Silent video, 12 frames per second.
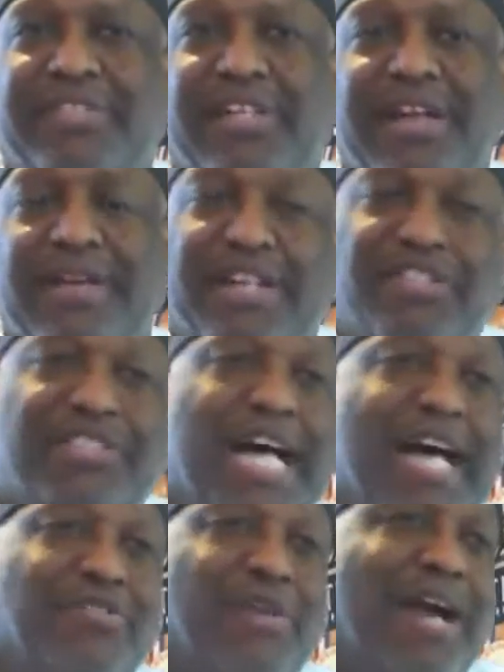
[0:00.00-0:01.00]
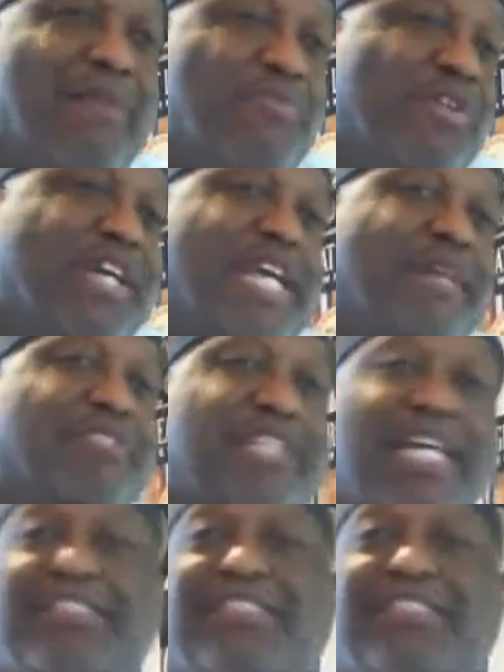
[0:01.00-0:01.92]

So now there's times where I will get upset.